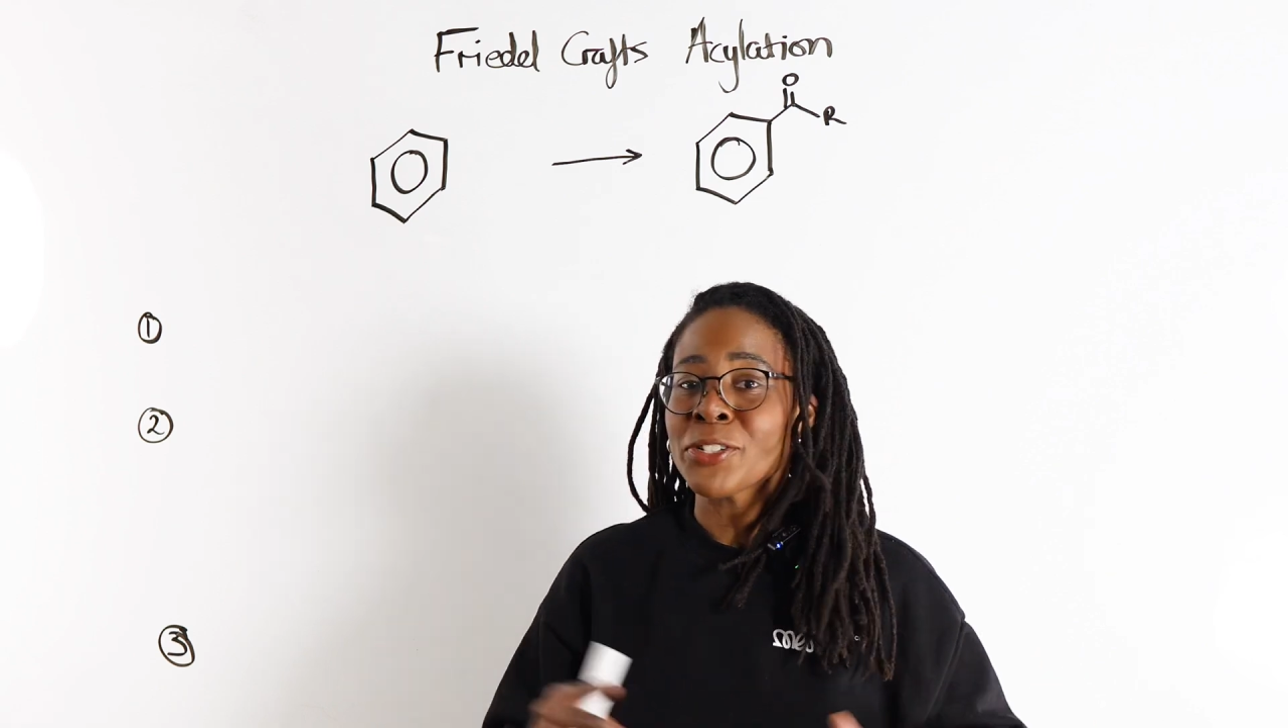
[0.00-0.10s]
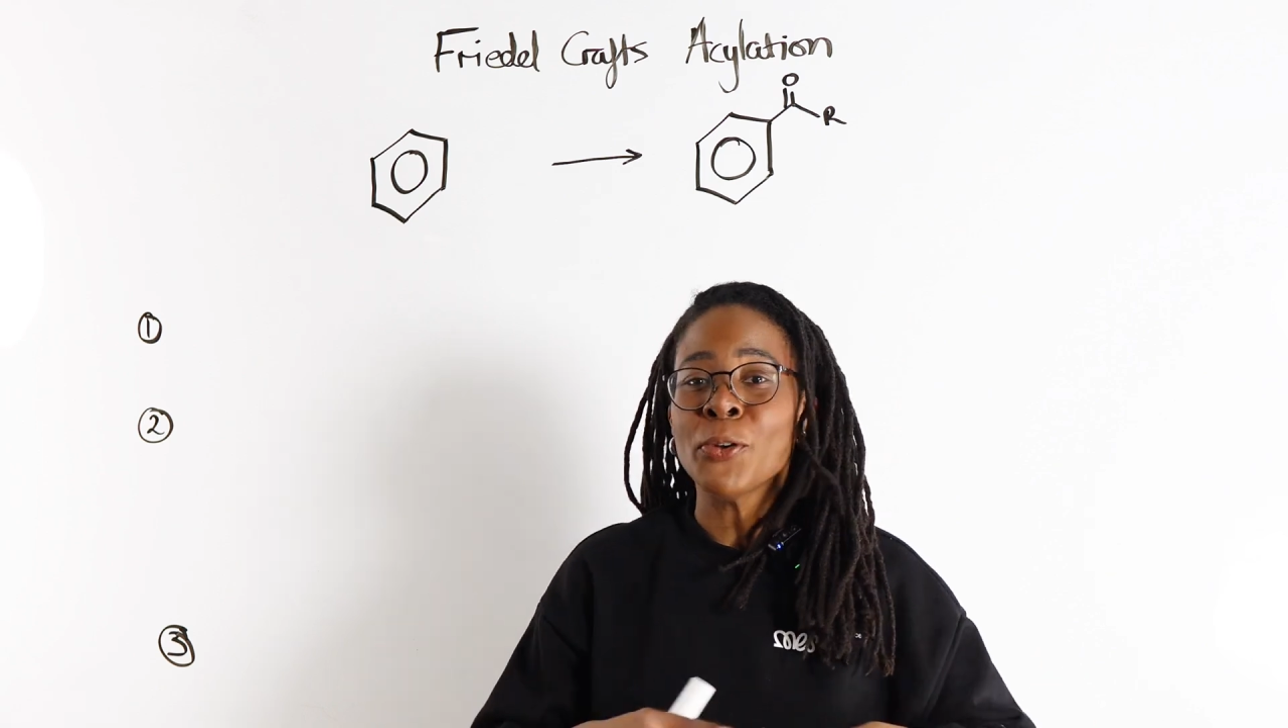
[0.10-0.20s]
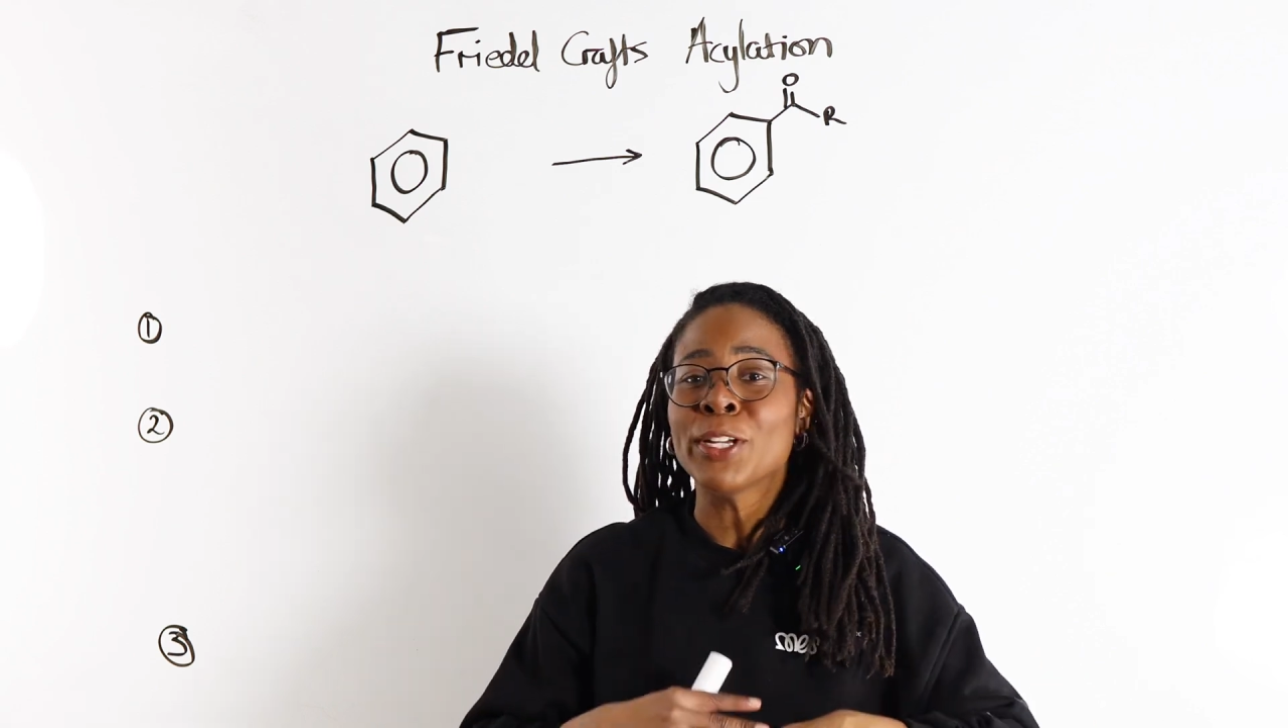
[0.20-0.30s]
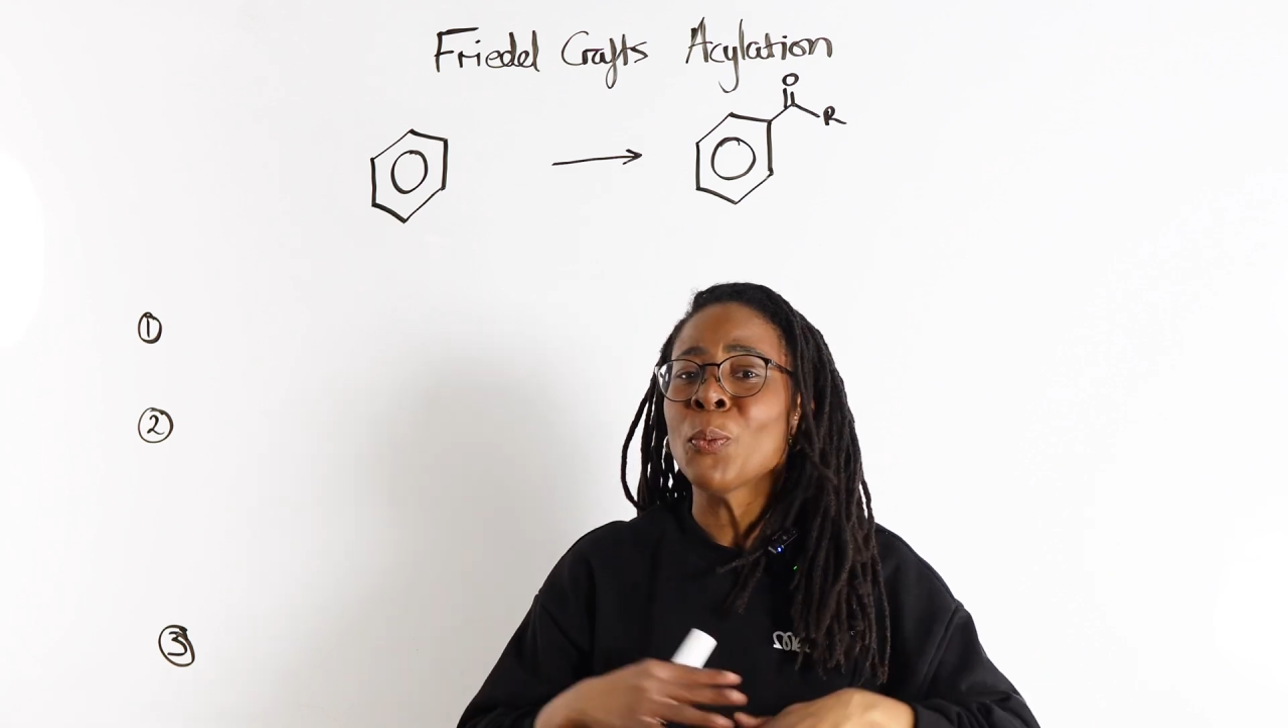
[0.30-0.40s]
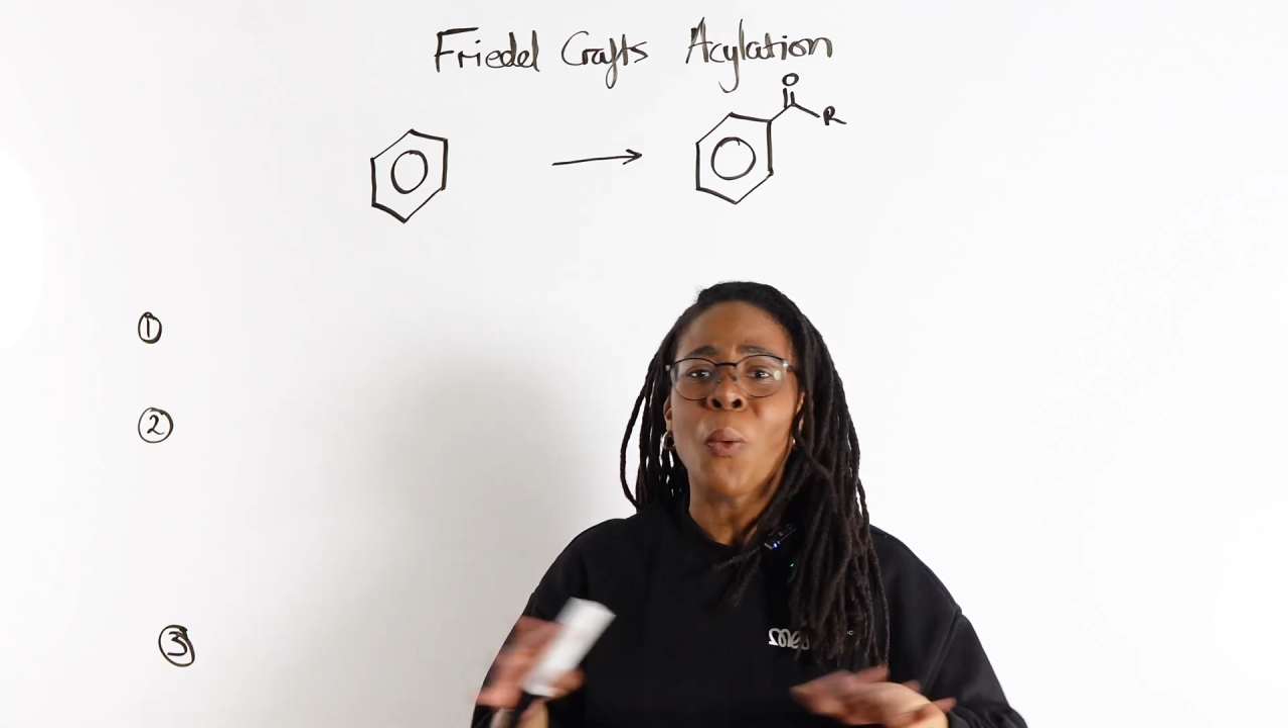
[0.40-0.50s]

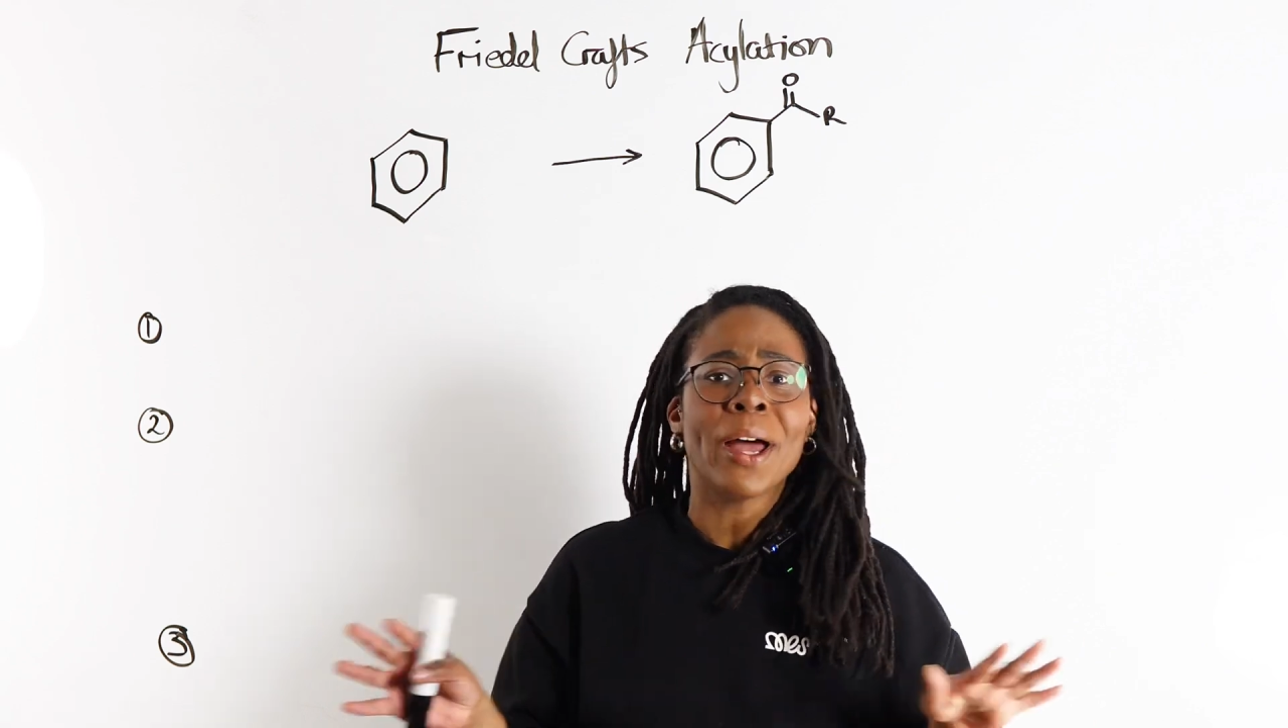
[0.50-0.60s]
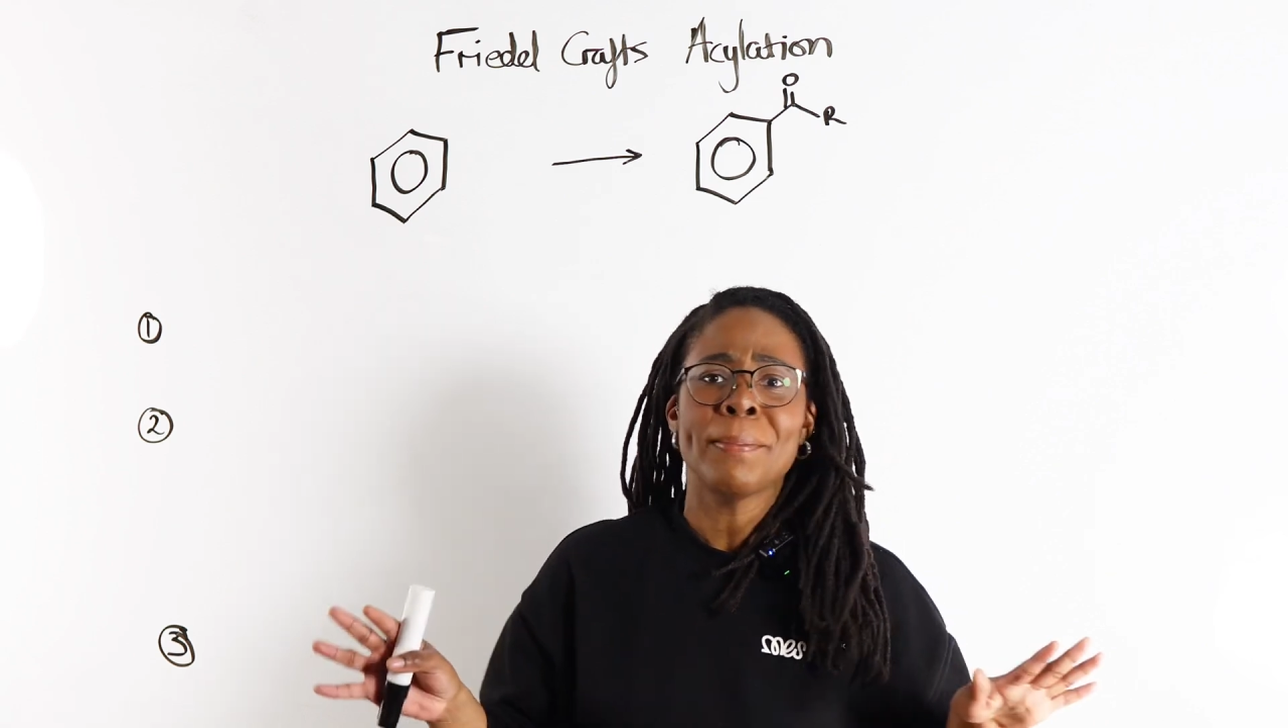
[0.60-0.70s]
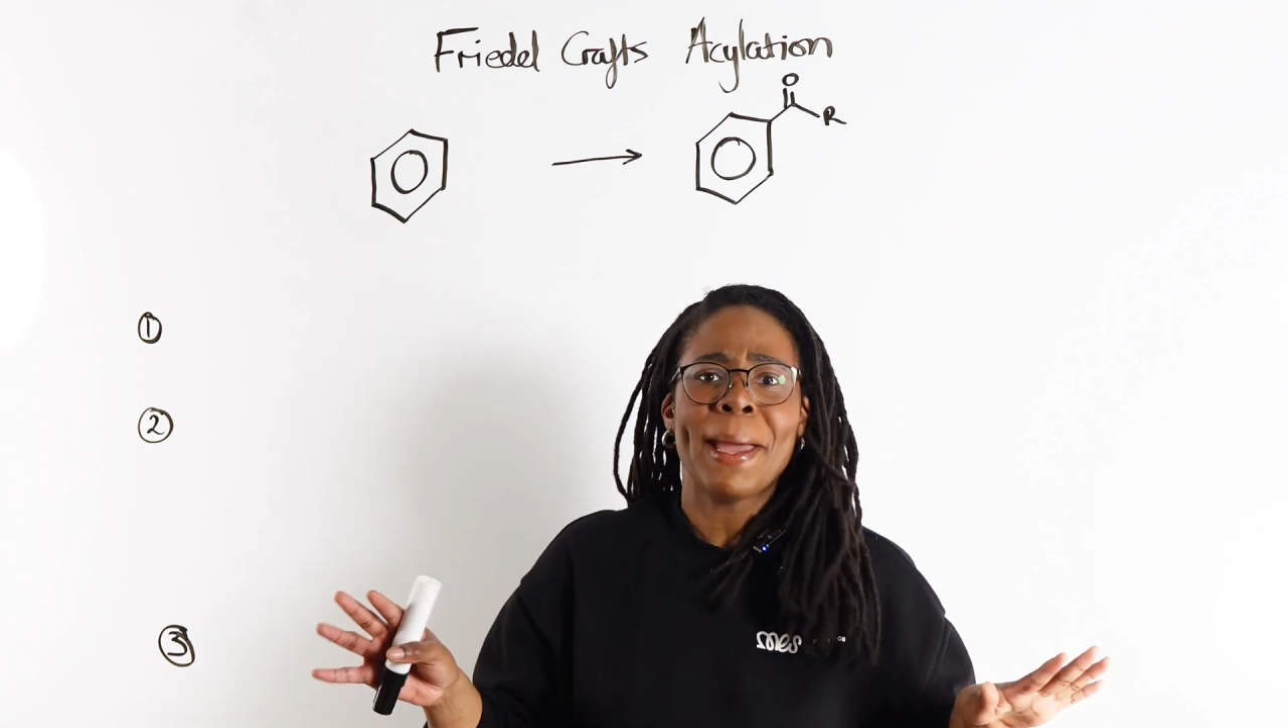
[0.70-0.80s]
only one